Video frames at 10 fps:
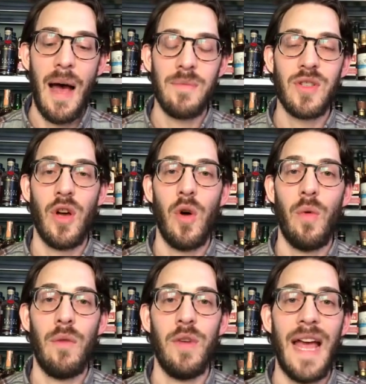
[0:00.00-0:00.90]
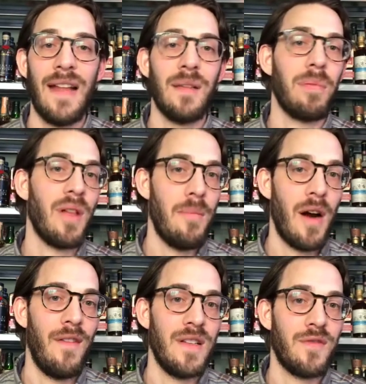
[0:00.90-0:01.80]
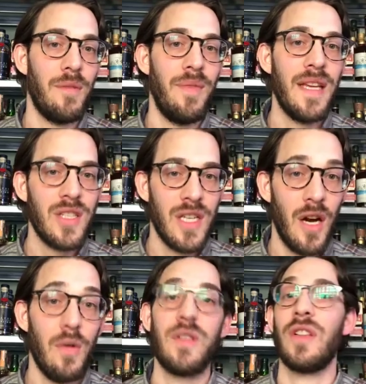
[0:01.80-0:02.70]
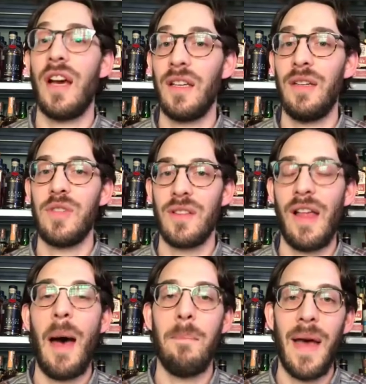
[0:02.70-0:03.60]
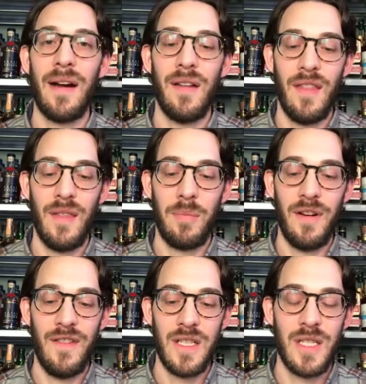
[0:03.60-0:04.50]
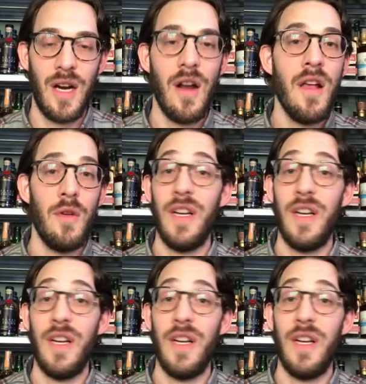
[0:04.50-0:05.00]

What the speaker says: So when we had the plum harvest from this year, which luckily was a lot better than the previous year,